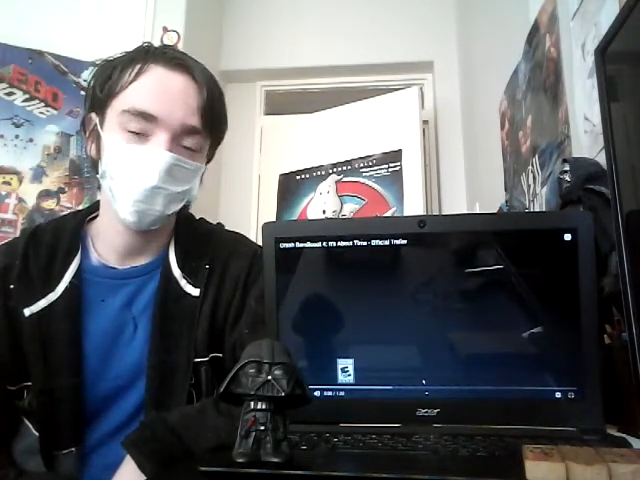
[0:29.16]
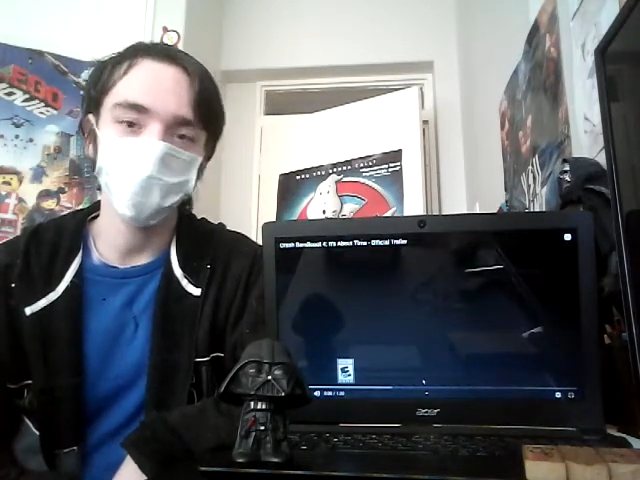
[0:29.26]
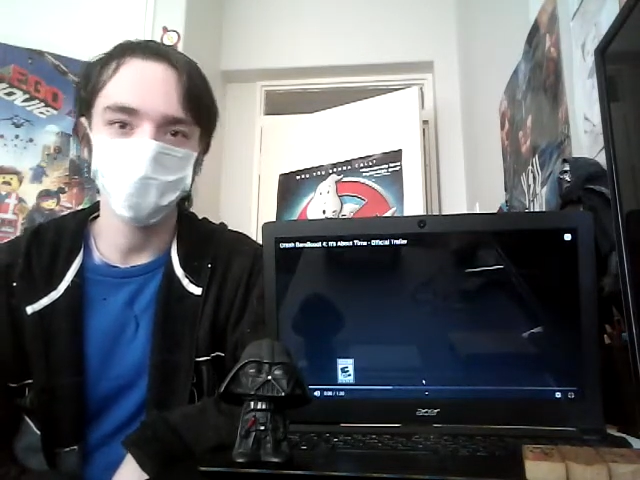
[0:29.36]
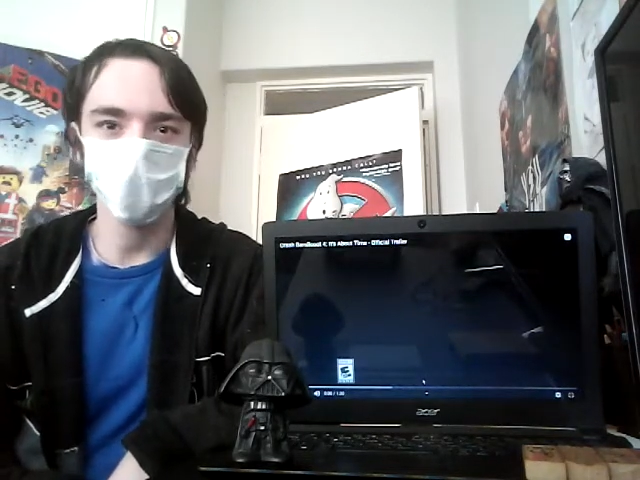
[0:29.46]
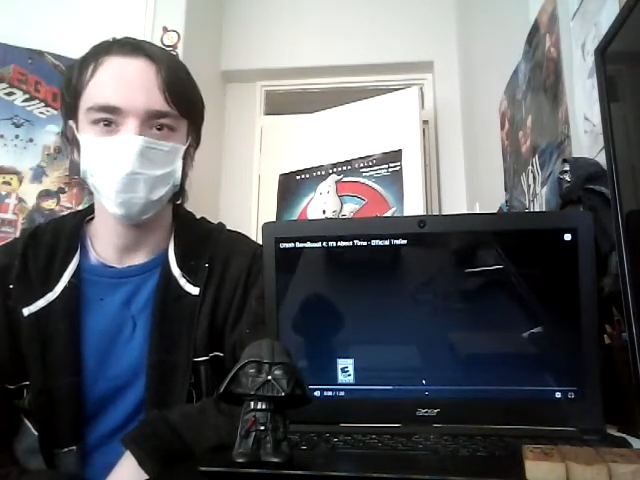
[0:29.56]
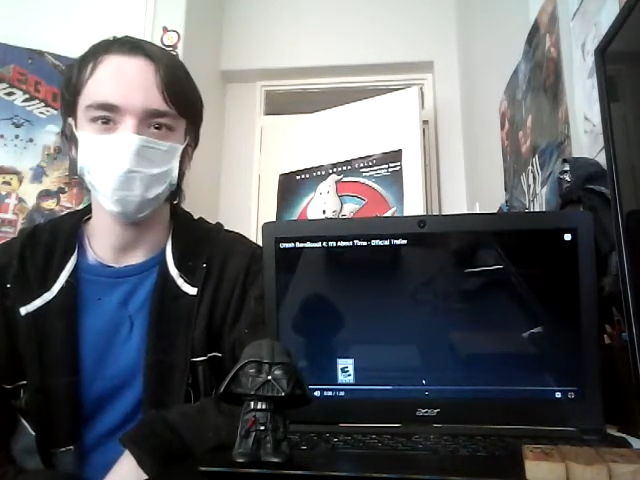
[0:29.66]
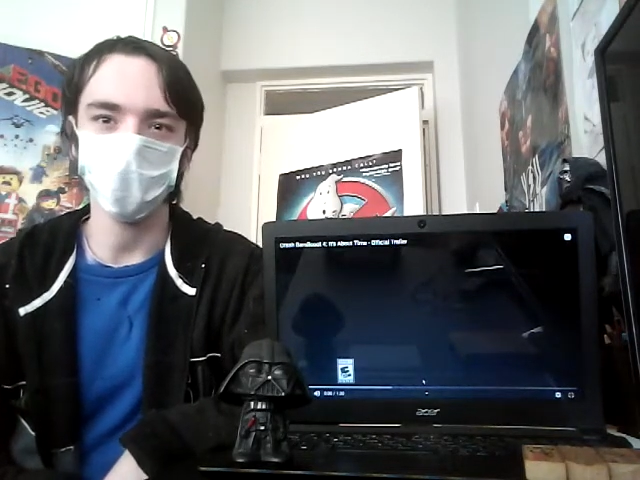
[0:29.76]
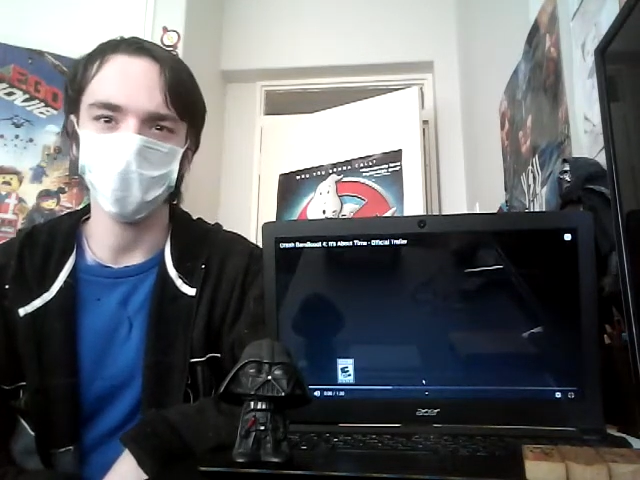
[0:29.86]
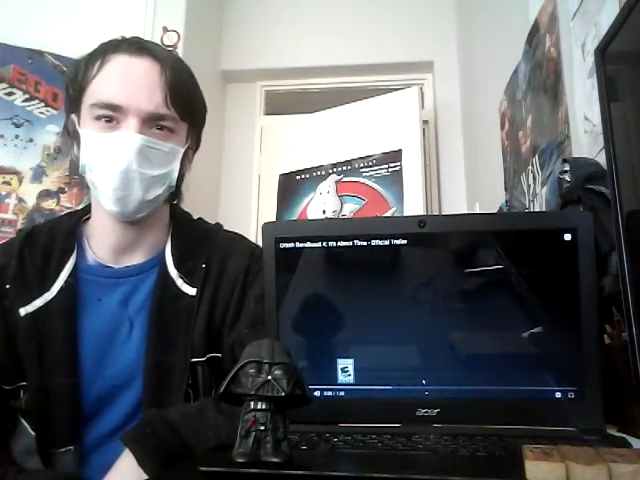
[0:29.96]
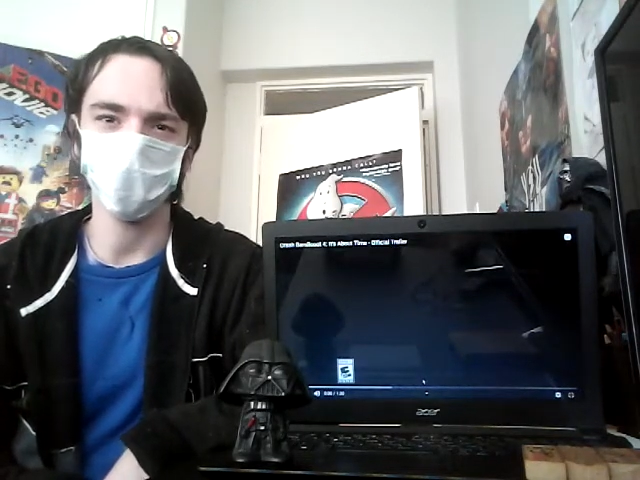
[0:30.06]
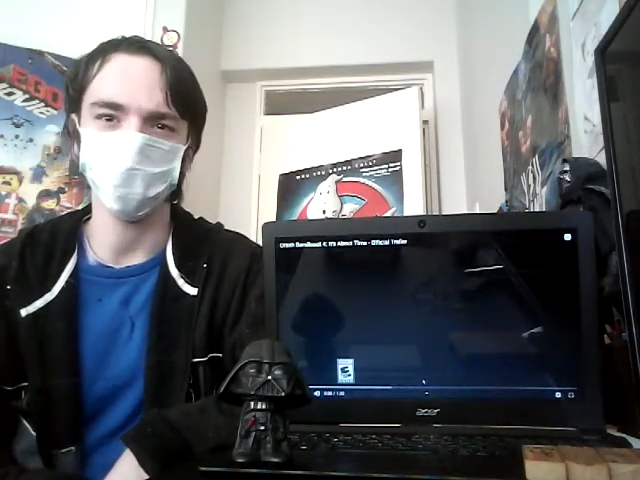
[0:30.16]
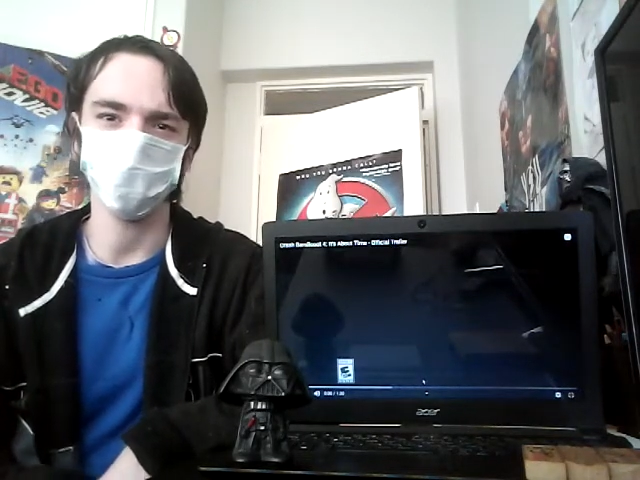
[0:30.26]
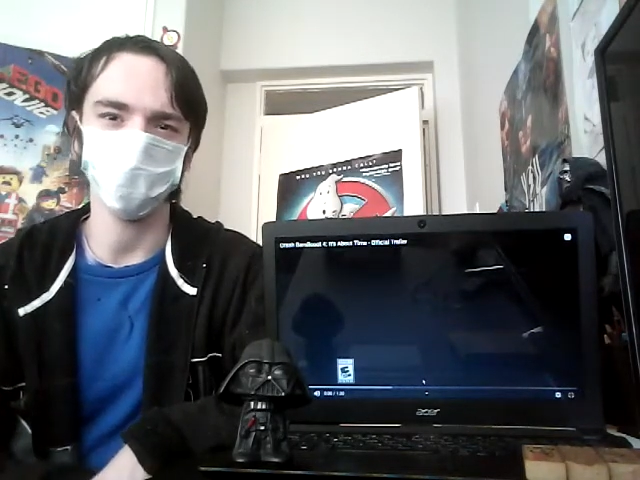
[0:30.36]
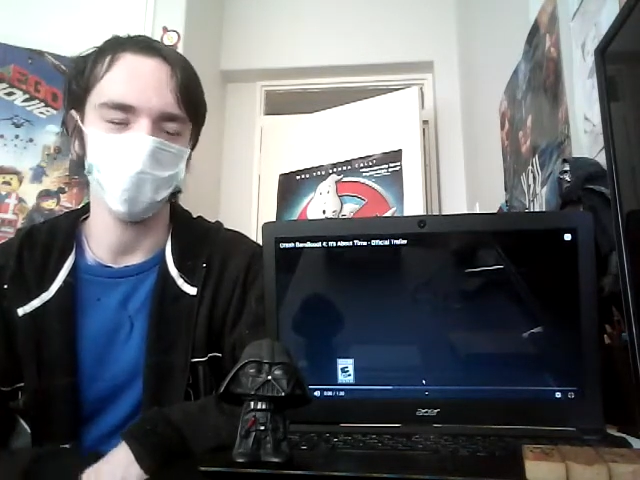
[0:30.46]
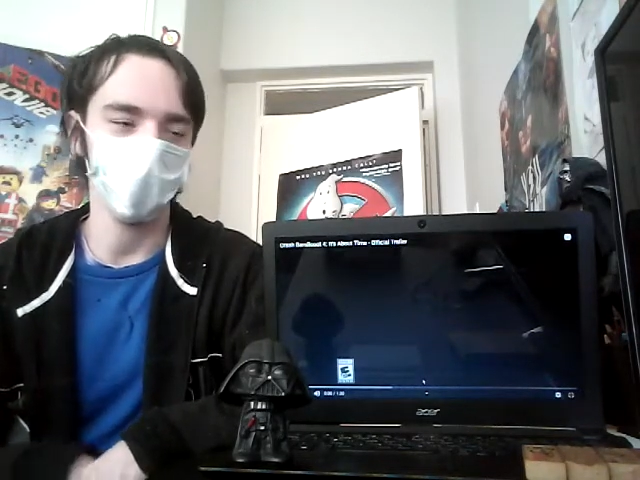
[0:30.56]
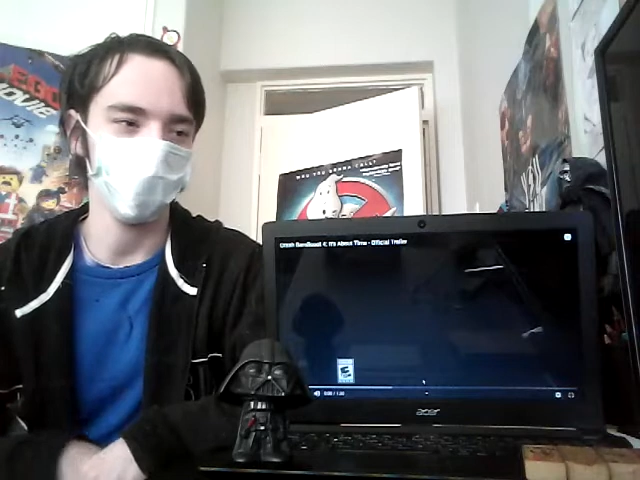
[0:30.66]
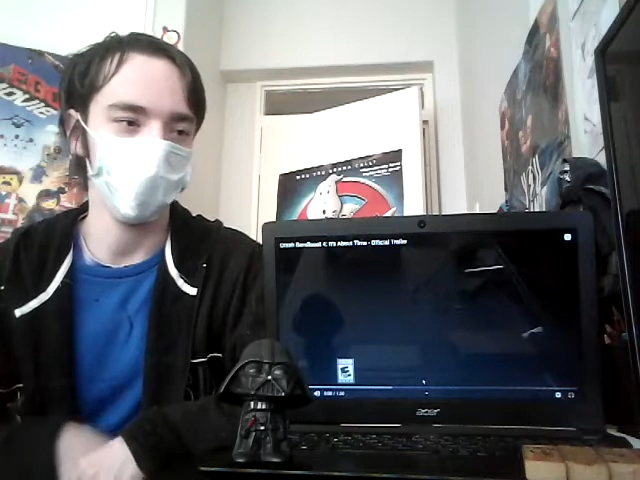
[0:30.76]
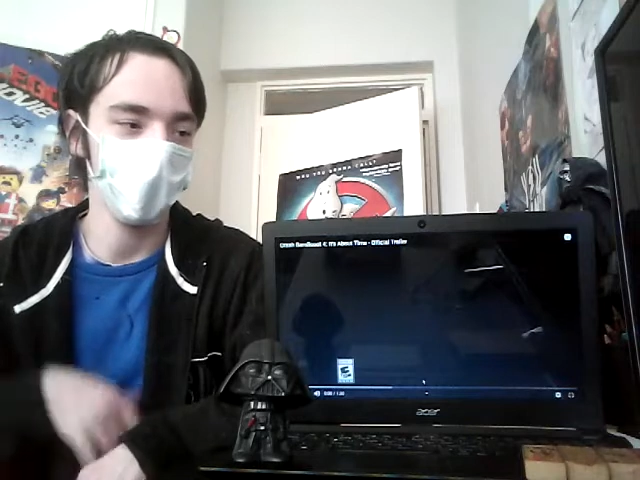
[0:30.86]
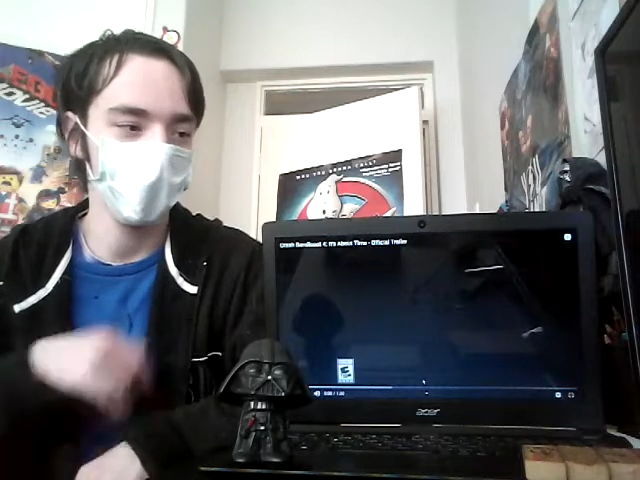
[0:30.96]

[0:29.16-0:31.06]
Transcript: besides the Benny and the Ink Mission game,